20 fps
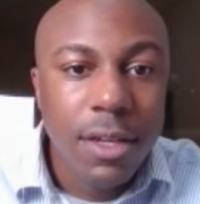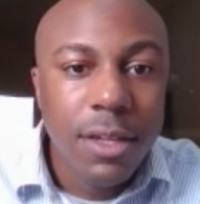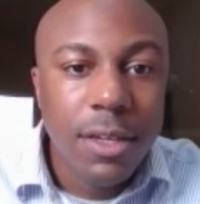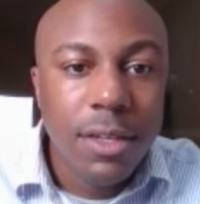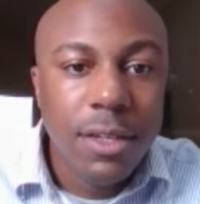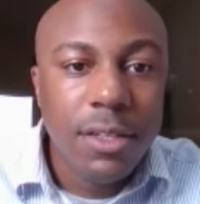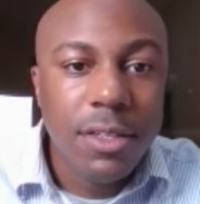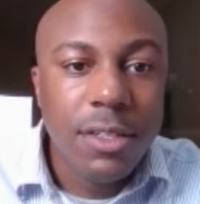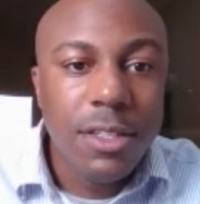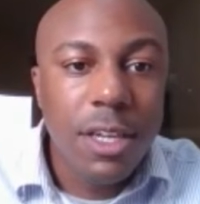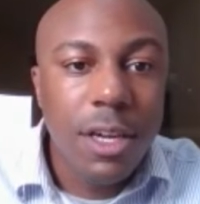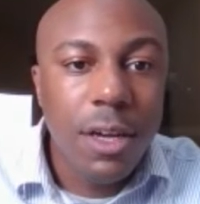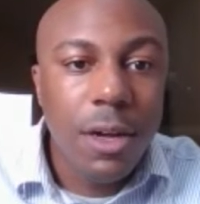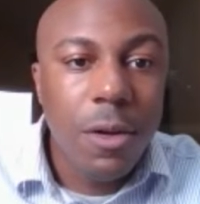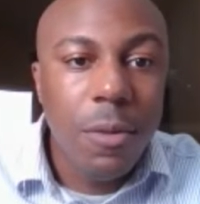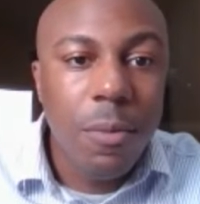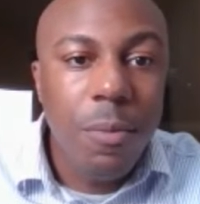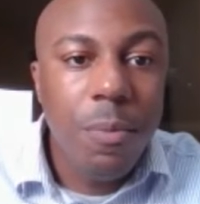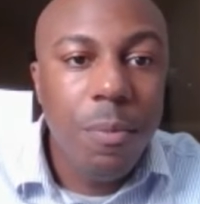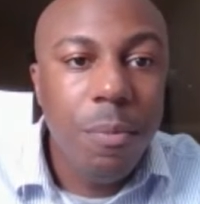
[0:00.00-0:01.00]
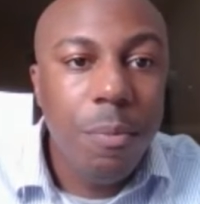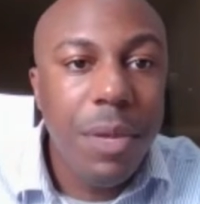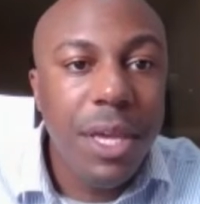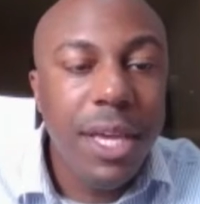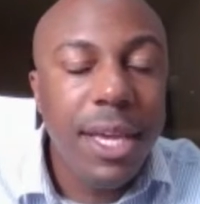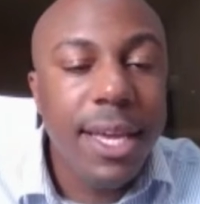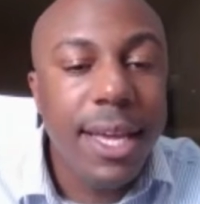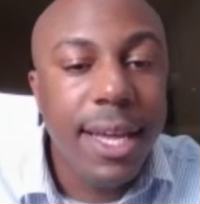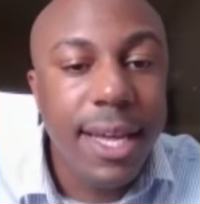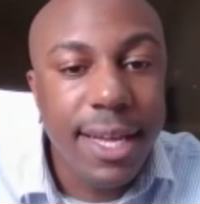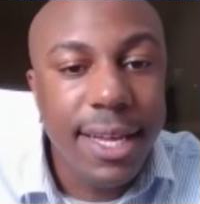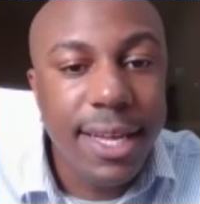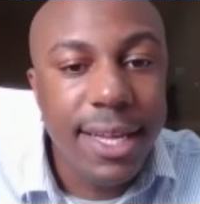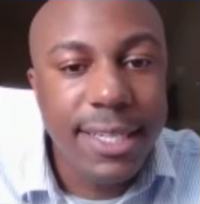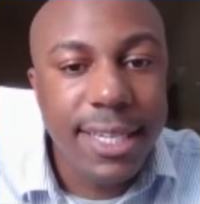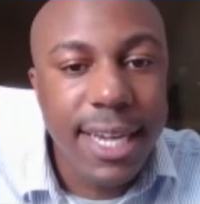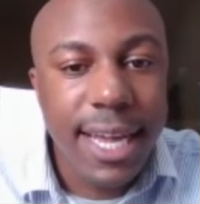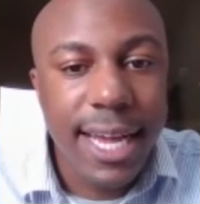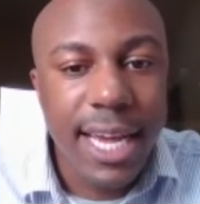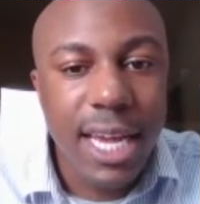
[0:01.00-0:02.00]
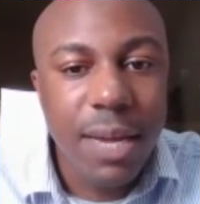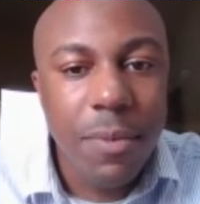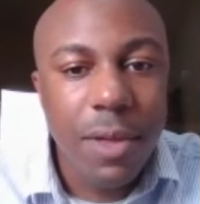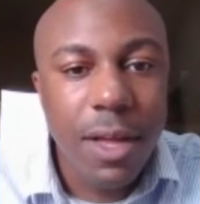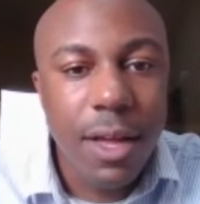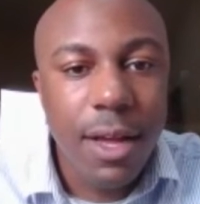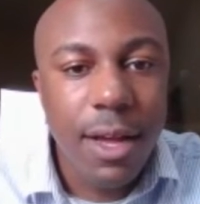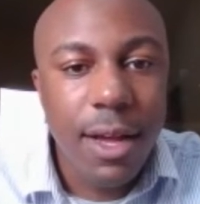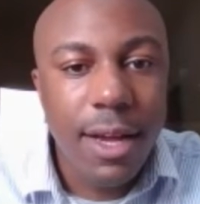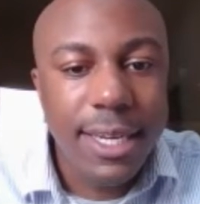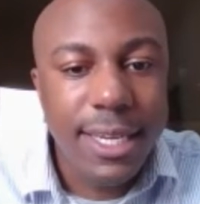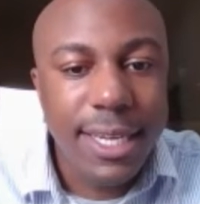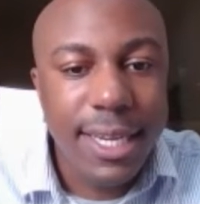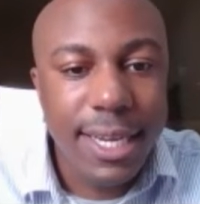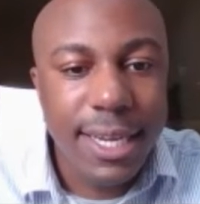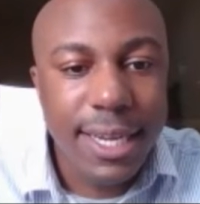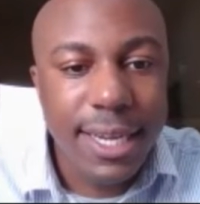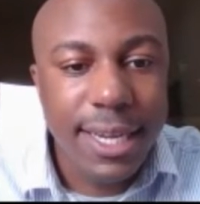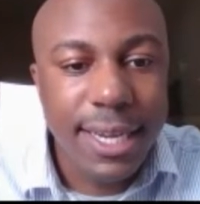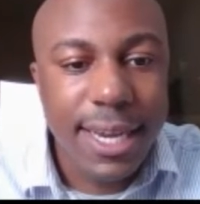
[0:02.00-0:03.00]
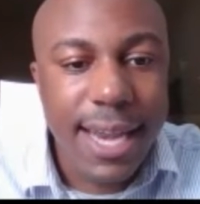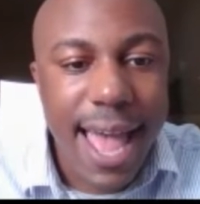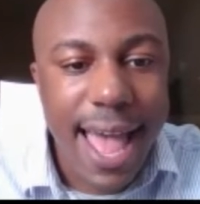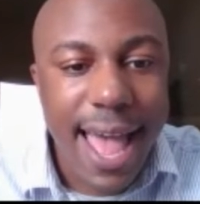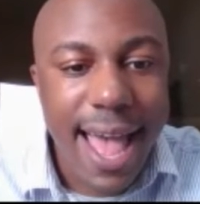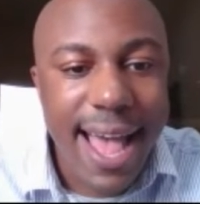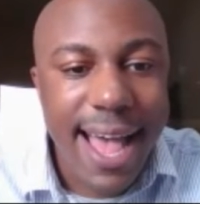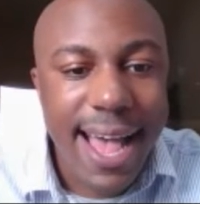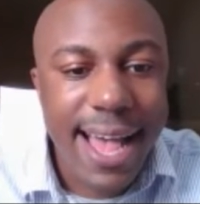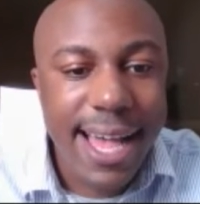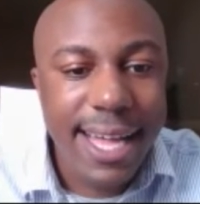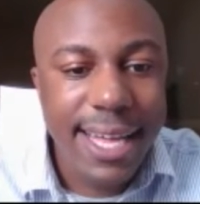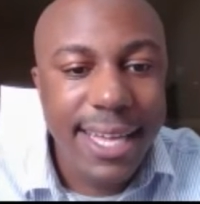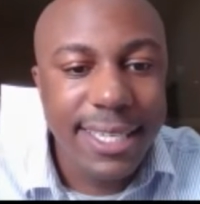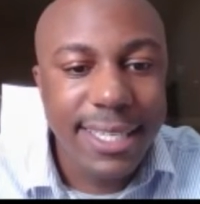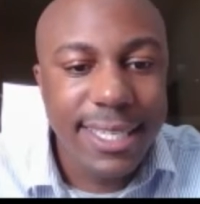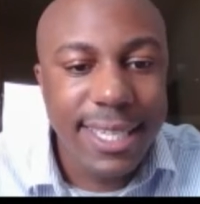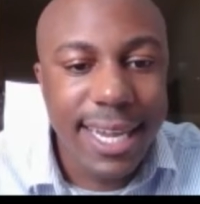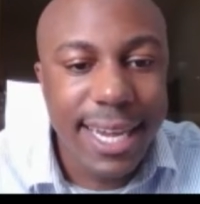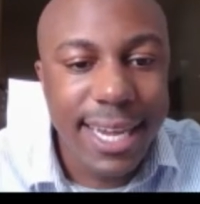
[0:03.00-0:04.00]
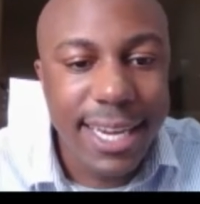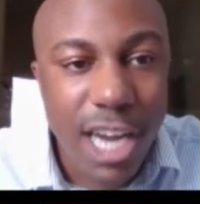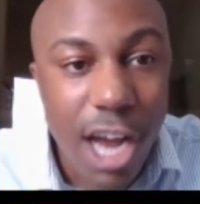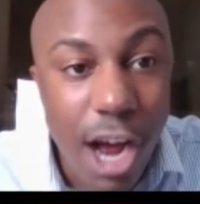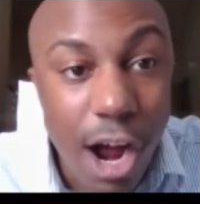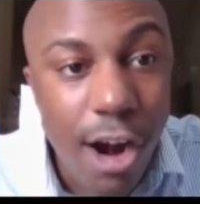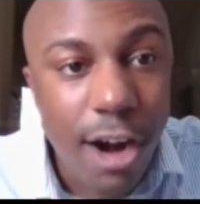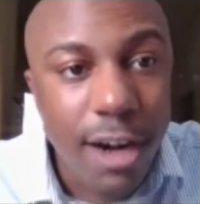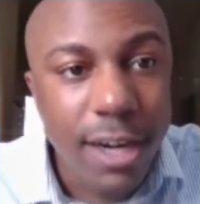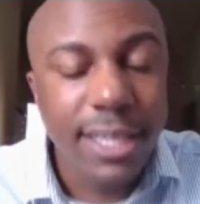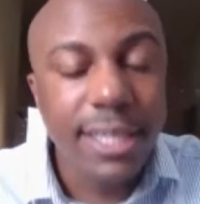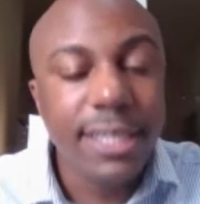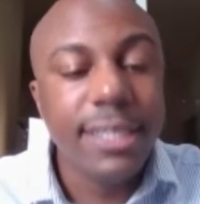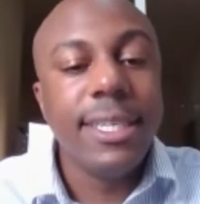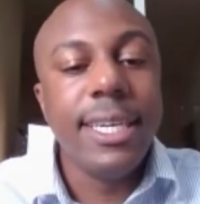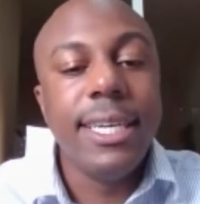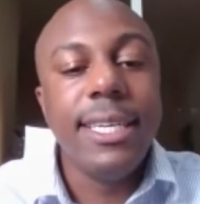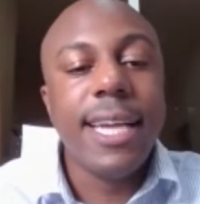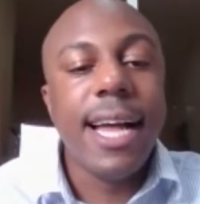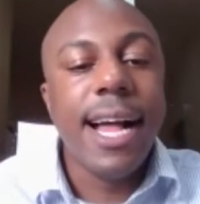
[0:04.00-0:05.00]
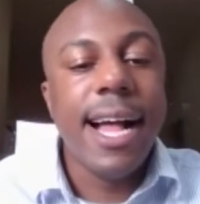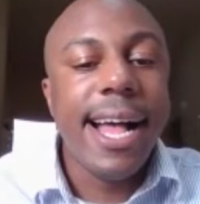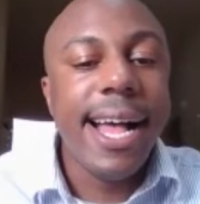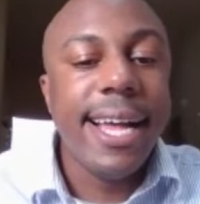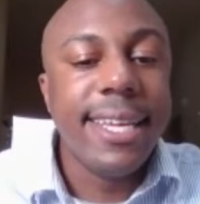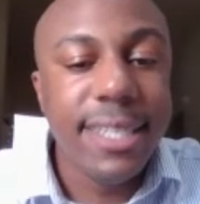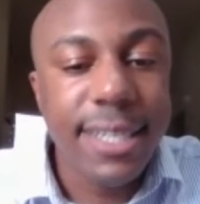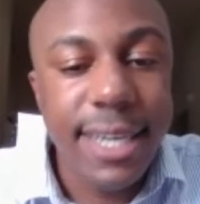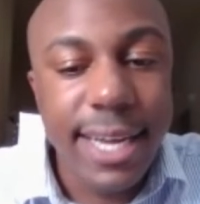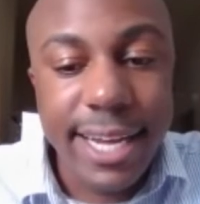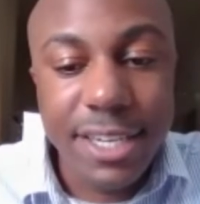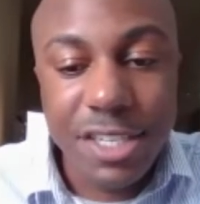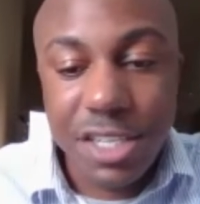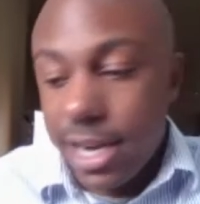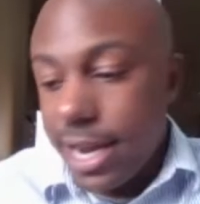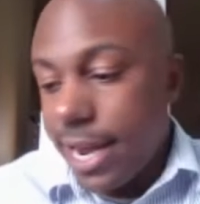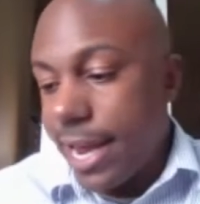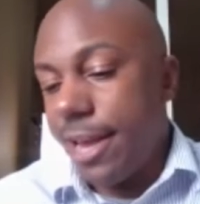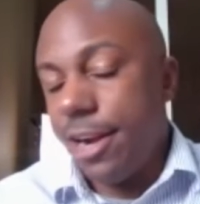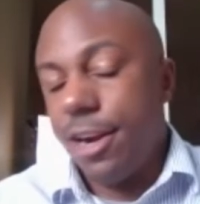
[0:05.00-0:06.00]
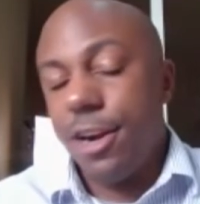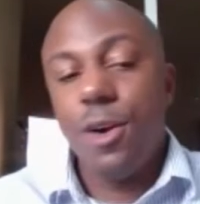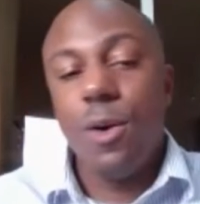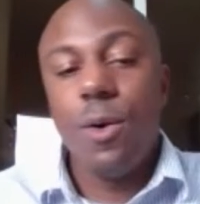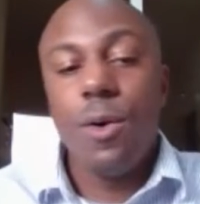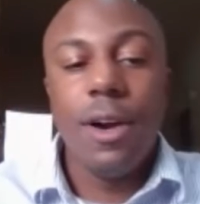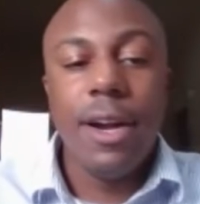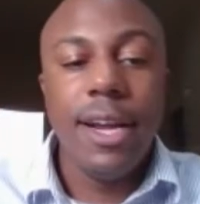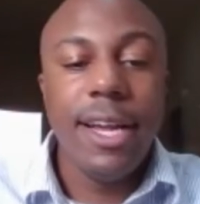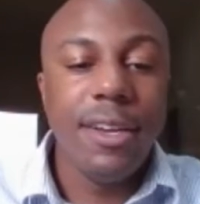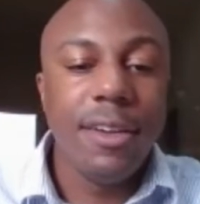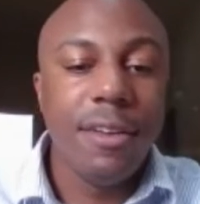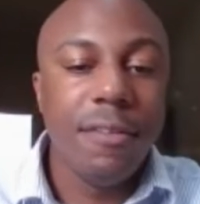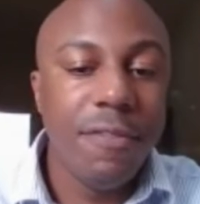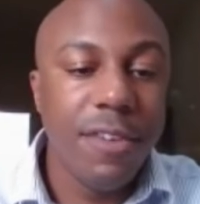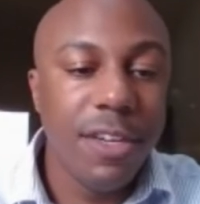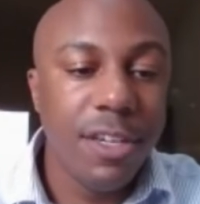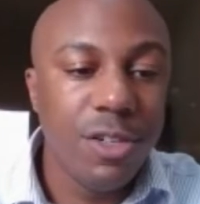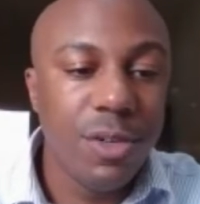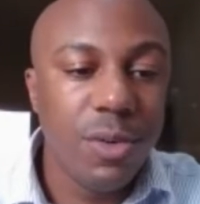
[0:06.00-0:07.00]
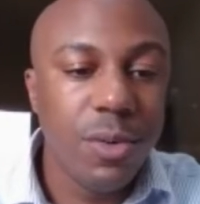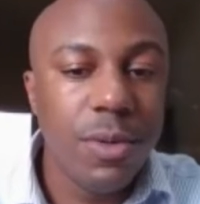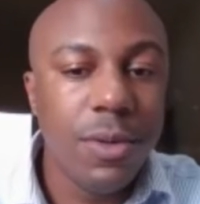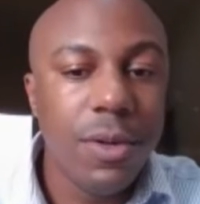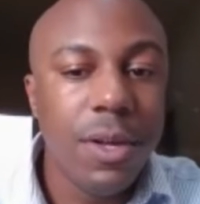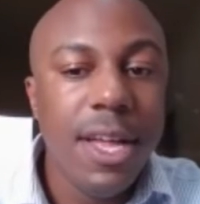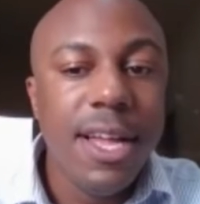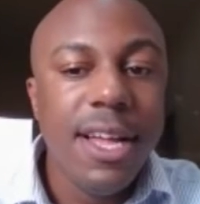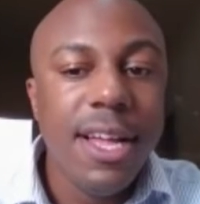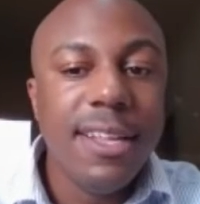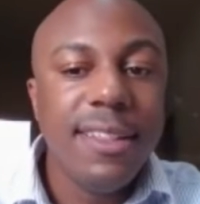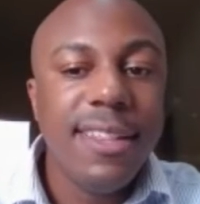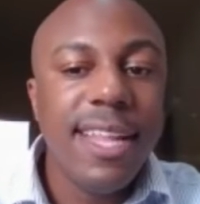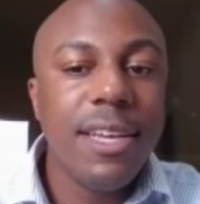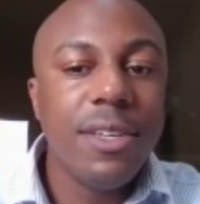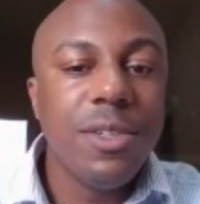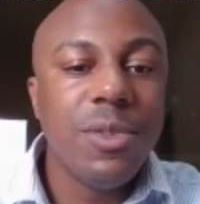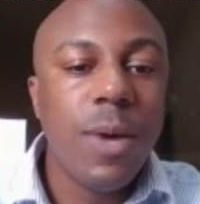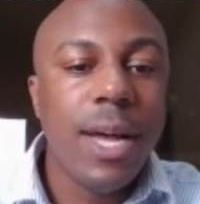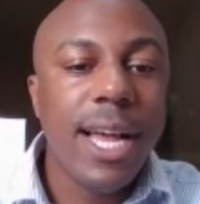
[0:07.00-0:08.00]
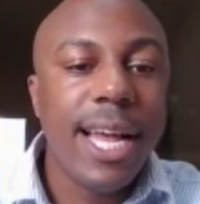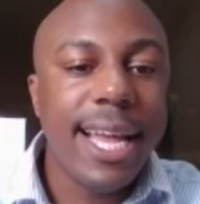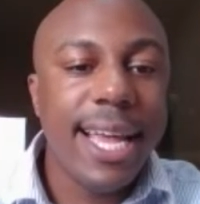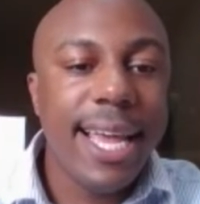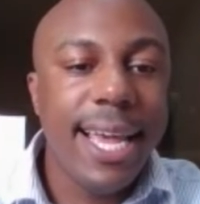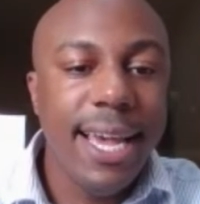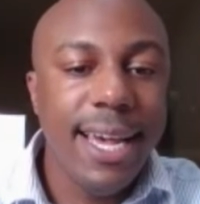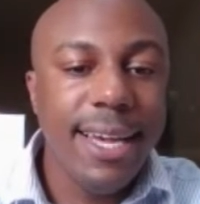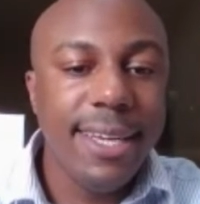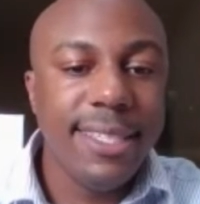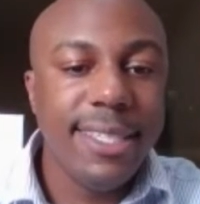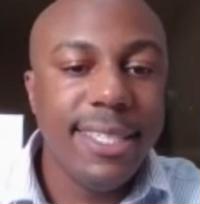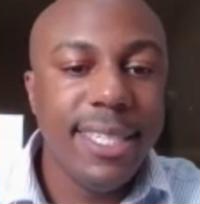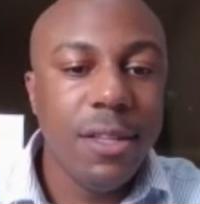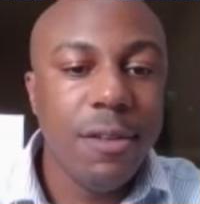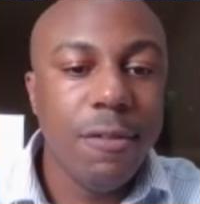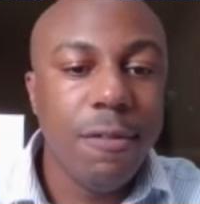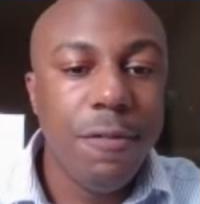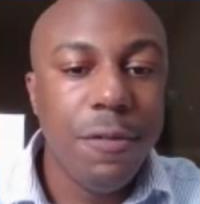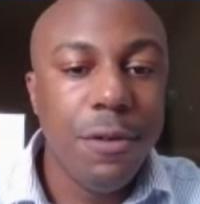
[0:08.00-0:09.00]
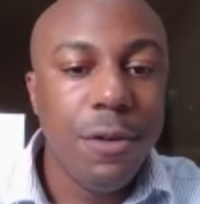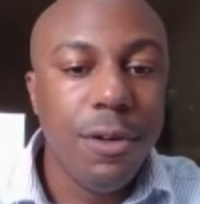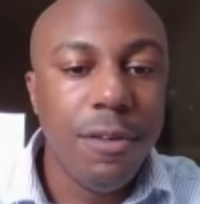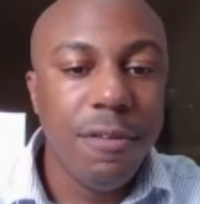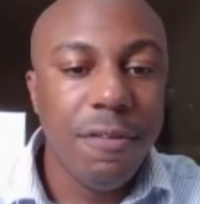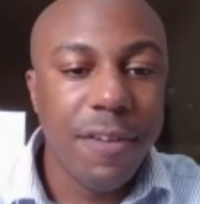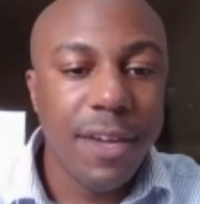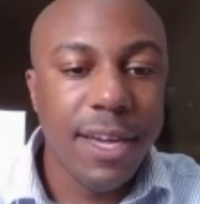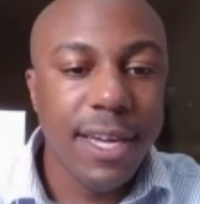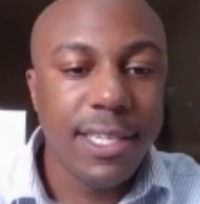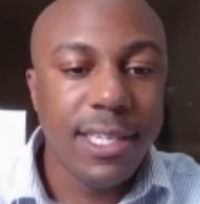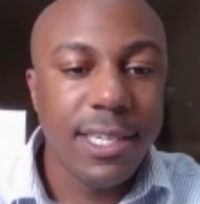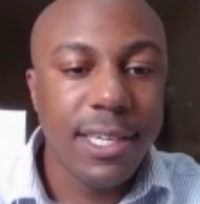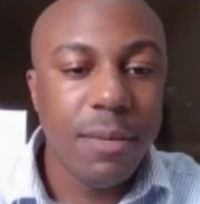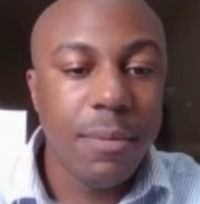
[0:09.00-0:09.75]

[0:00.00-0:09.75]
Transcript: So, because I am logged in as an artist and not as an educator or individual, that is why I can't see the full effect here.